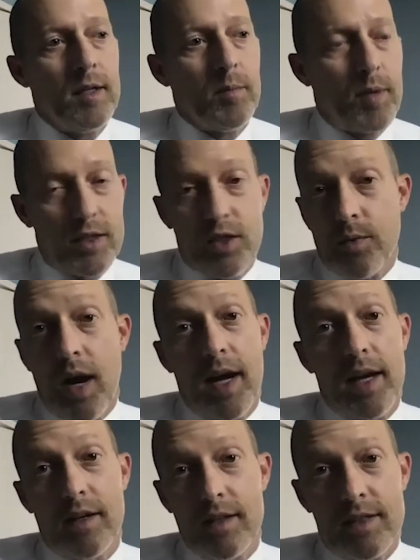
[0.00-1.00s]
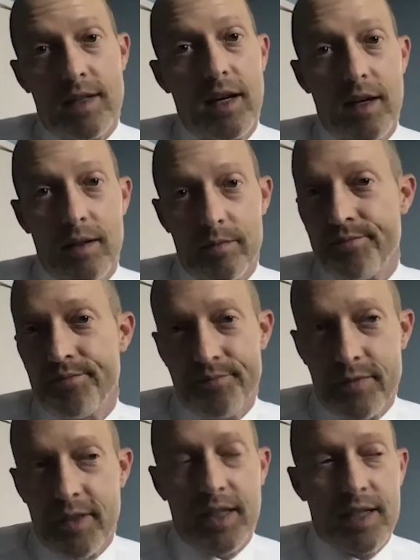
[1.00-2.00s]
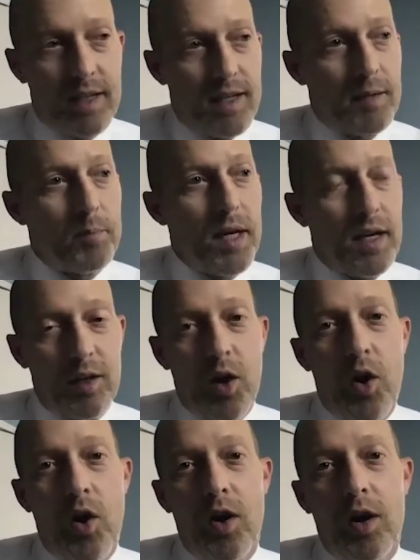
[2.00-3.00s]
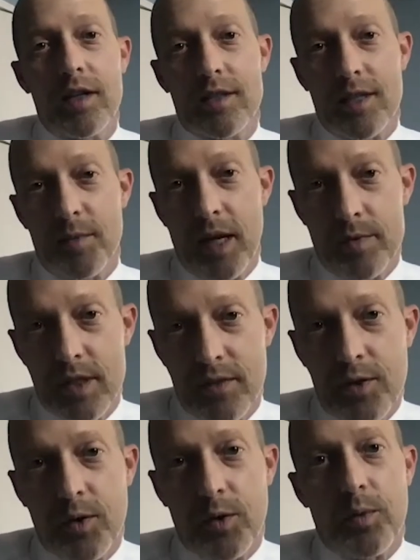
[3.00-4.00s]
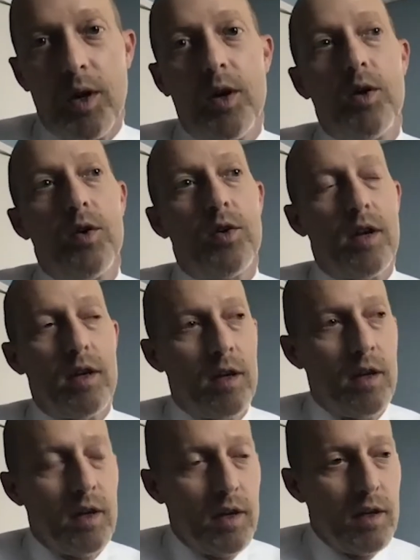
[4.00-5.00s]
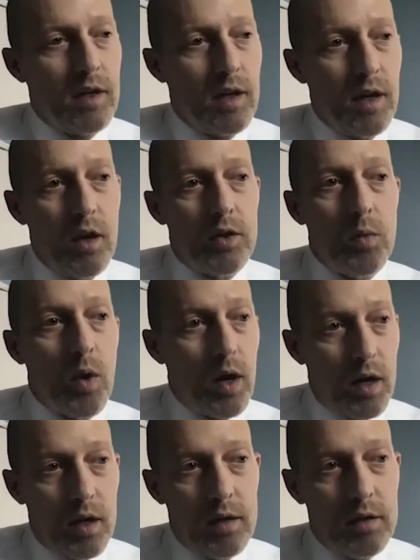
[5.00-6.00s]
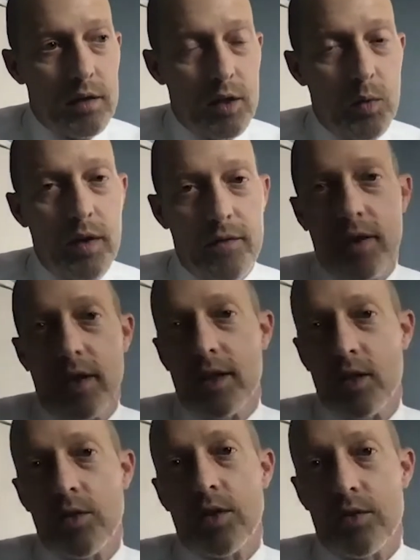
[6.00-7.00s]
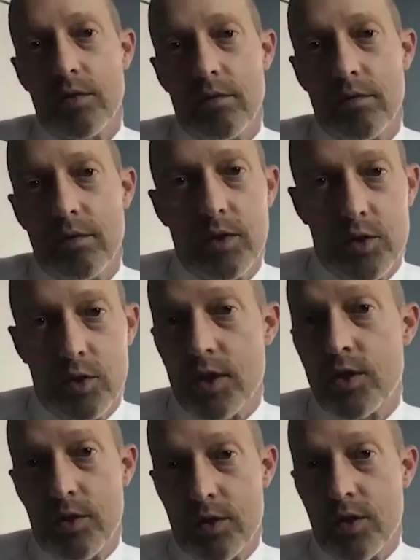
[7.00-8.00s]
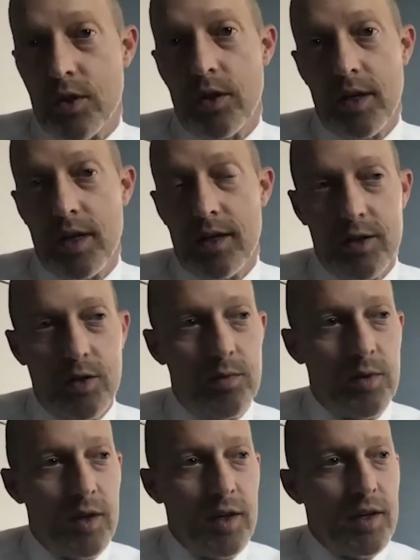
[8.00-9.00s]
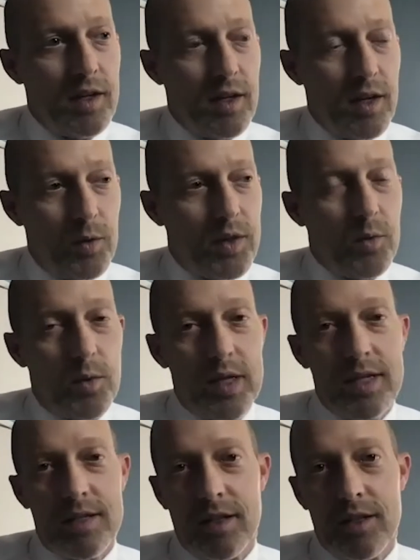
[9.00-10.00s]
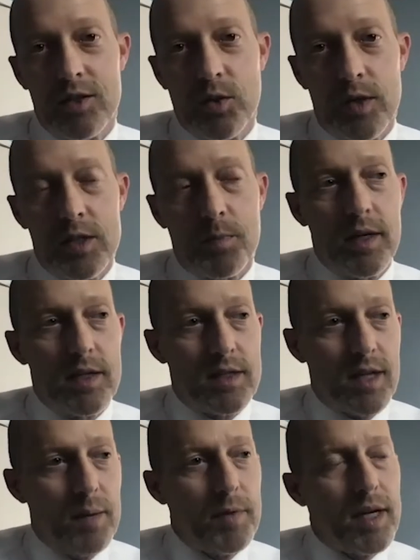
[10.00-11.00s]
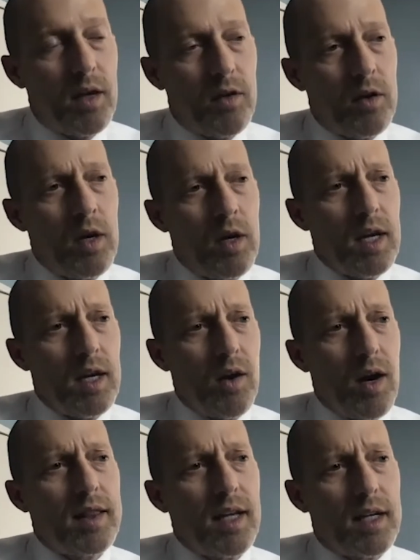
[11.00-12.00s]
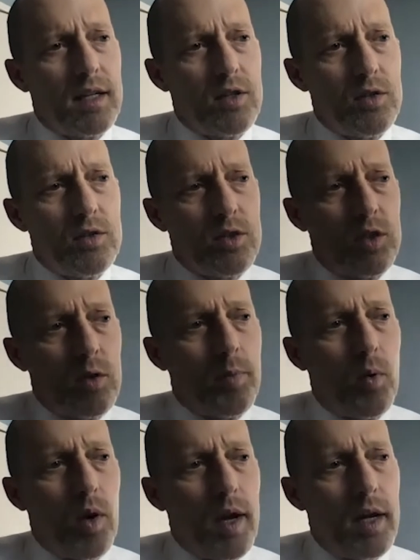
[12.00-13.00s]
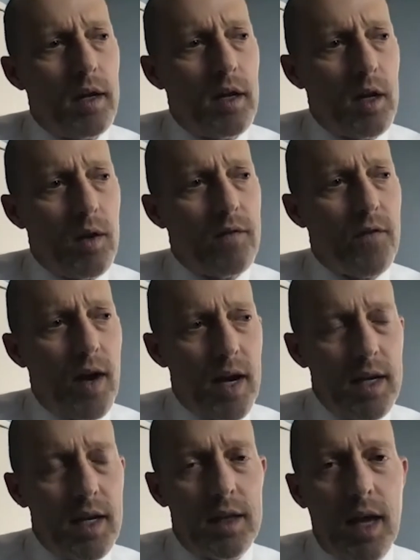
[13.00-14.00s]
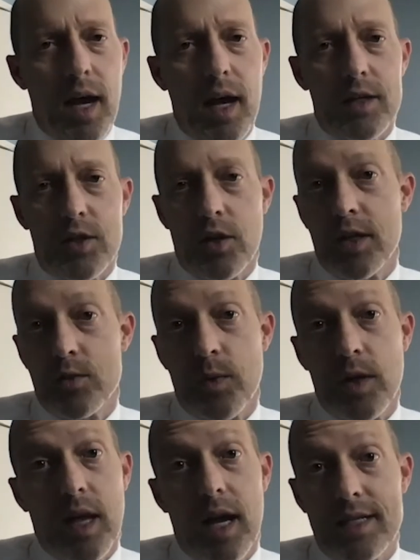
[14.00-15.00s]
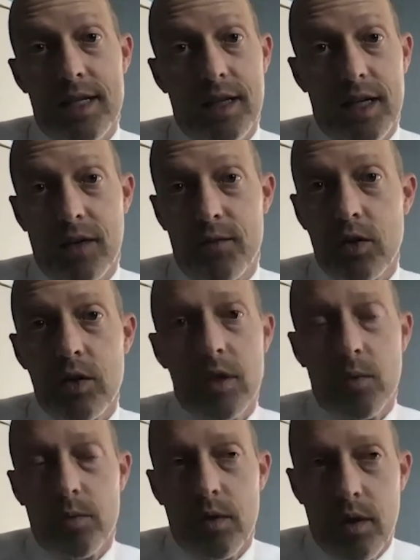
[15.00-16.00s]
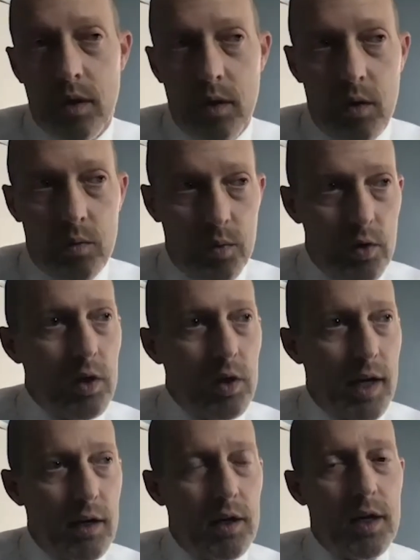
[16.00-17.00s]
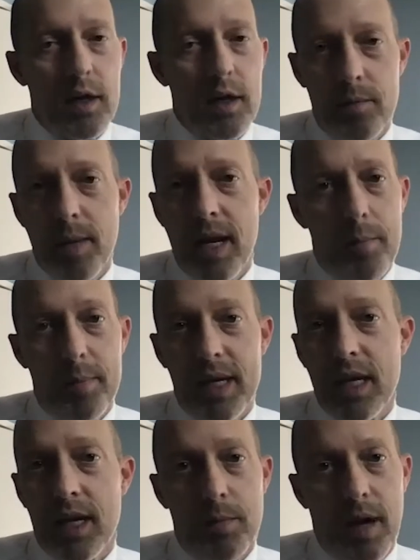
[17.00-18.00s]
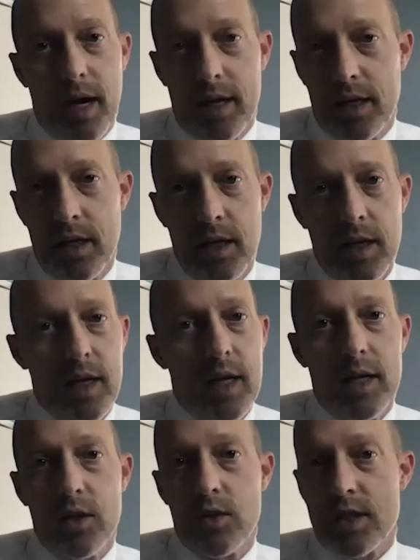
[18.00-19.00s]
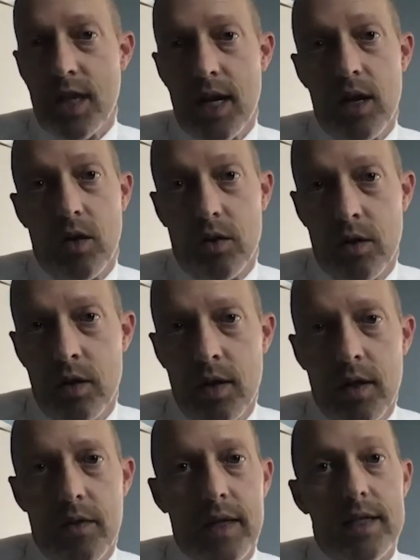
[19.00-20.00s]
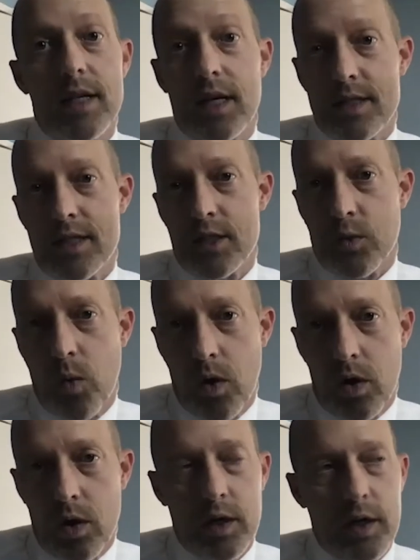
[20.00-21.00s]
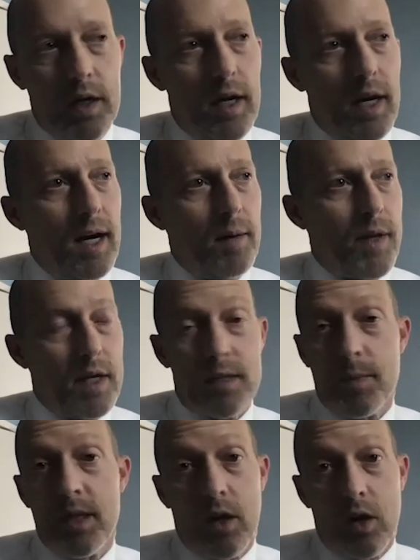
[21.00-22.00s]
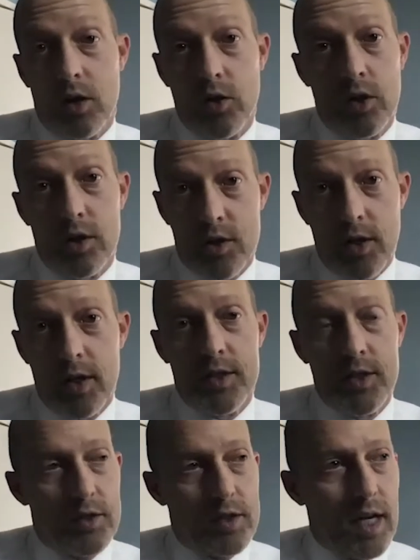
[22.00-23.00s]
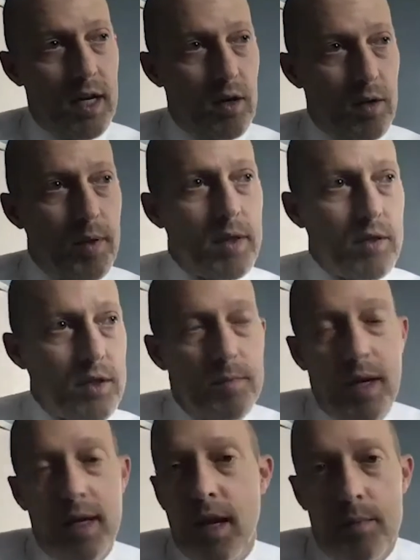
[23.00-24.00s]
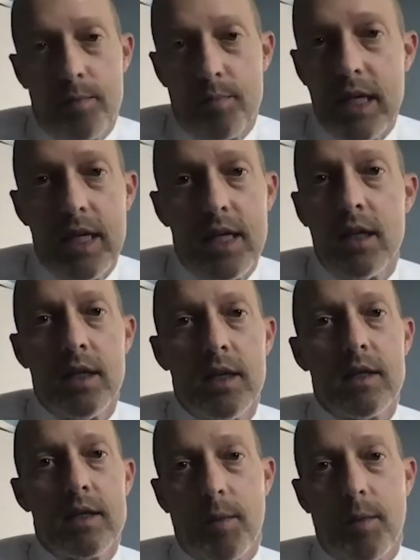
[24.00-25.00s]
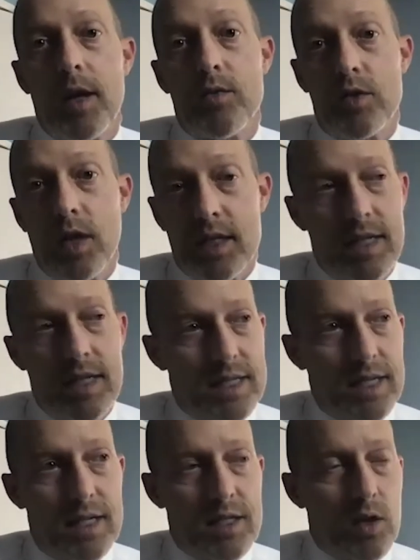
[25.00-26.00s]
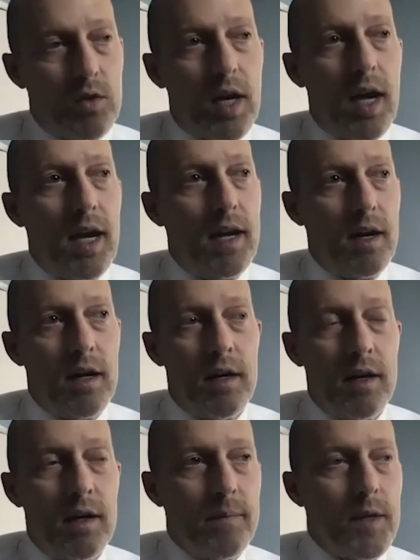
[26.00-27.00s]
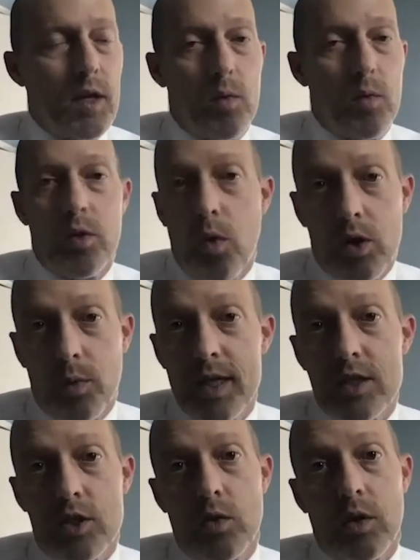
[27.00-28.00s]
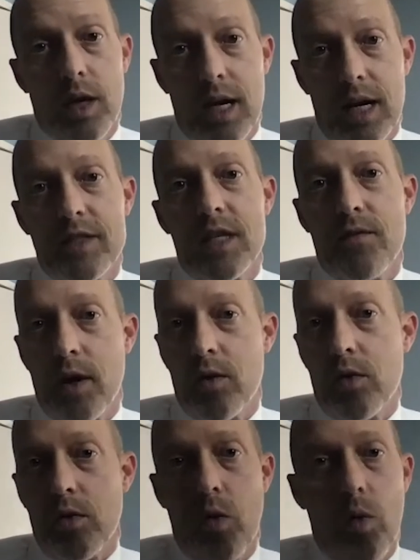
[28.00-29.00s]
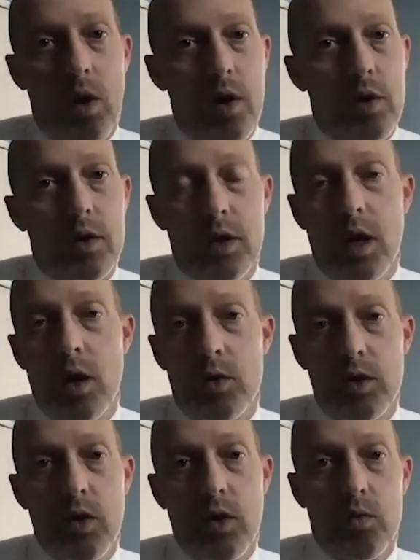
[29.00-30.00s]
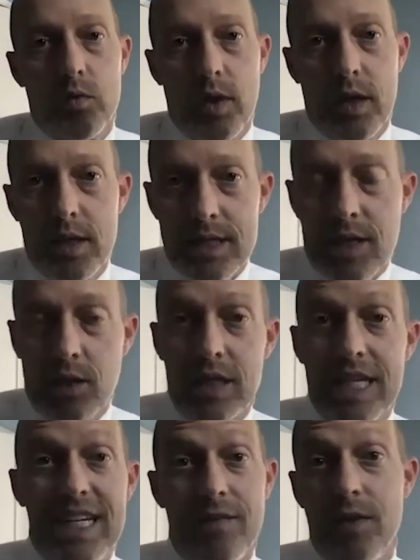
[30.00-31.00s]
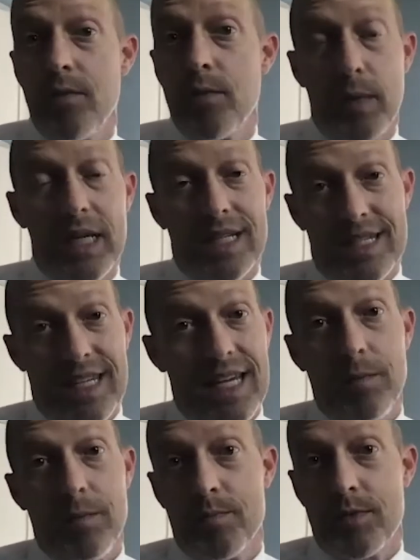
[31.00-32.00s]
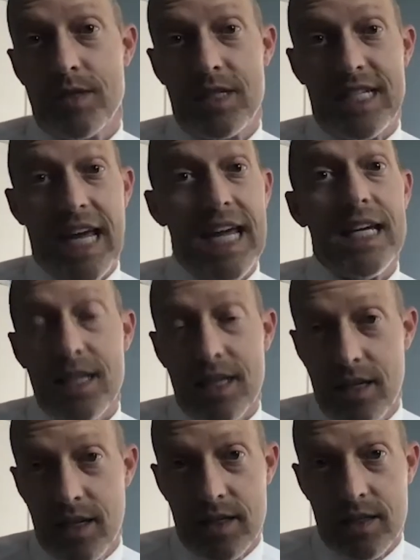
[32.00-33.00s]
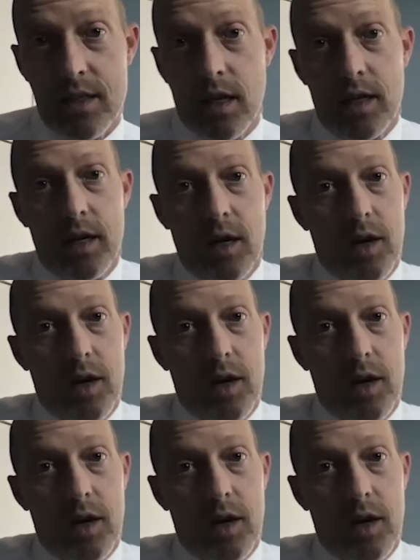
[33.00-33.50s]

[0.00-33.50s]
because you're right it's gonna it can be a long and sometimes difficult road and you know you want to you want to feel like you can you can trust your attorney and you you know within reason enjoy spending time together you know i think to, to your point you know in finding that attorneys realizing like if you're in a, a rural area there may not be anybody in your town that does this work. Um, that doesn't mean there aren't good attorneys in your town, but there just may not be somebody who does this. And it's okay to, you know, with the work we do, a lot of it's in federal court. You know, you don't necessarily need to even be in the same state as you know.